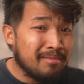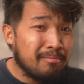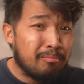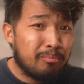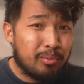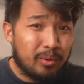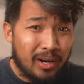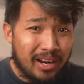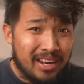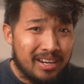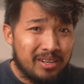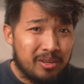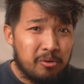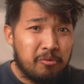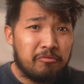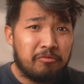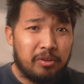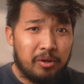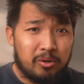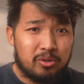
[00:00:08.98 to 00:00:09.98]
brand new
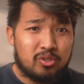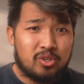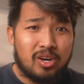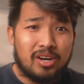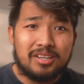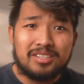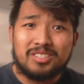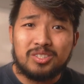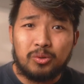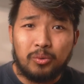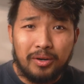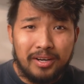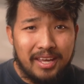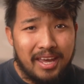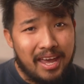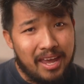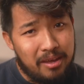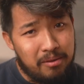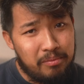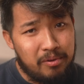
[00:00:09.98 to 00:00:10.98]
Viltrox
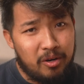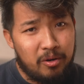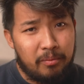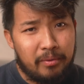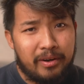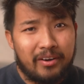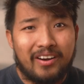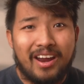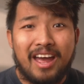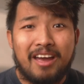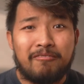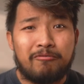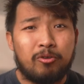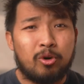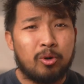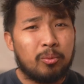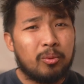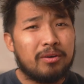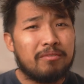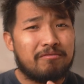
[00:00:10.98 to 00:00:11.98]
28mm
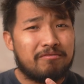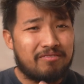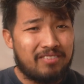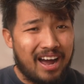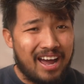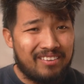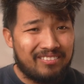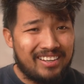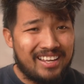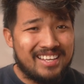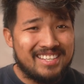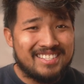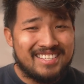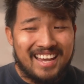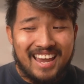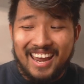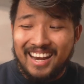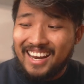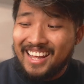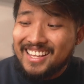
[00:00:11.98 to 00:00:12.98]
f4.5 lens,
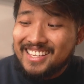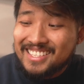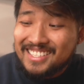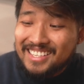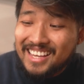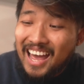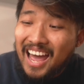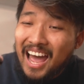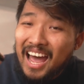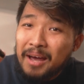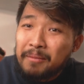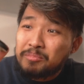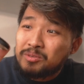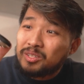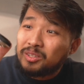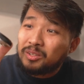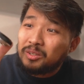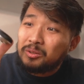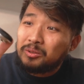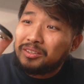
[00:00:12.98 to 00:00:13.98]
and it's
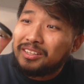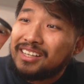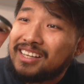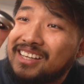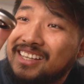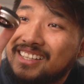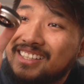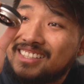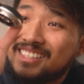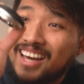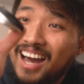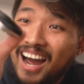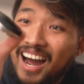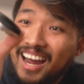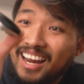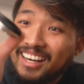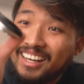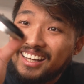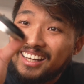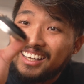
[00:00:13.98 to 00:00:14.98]
absolutely
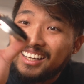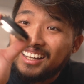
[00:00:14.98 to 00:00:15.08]
tiny.